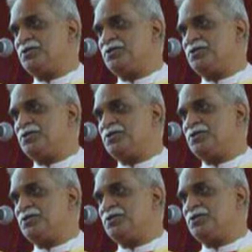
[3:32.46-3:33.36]

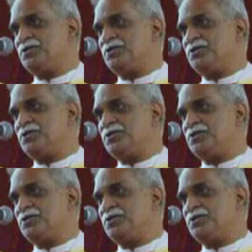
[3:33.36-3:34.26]

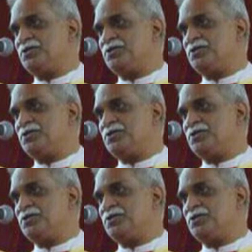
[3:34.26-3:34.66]
[no speech]